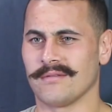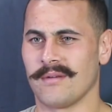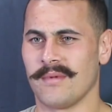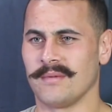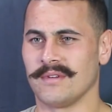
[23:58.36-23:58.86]

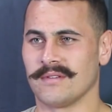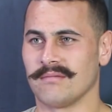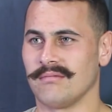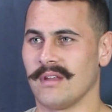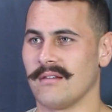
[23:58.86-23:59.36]
remember just
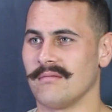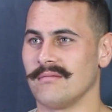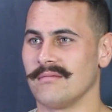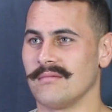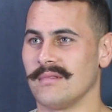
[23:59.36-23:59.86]

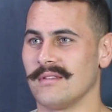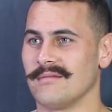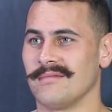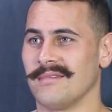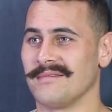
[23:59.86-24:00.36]

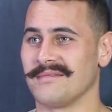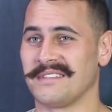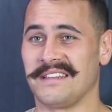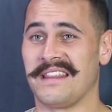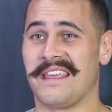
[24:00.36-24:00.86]

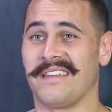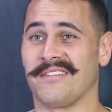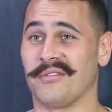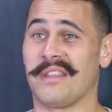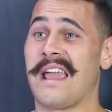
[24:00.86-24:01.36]
sitting there
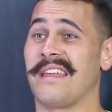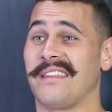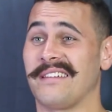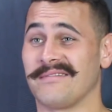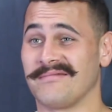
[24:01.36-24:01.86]
or laying
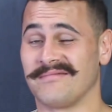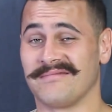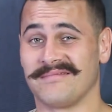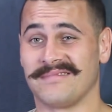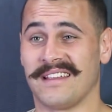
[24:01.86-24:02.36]
there
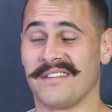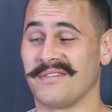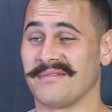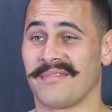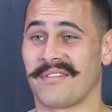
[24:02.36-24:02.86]

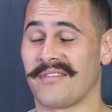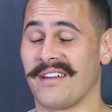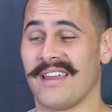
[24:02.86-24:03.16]
for 3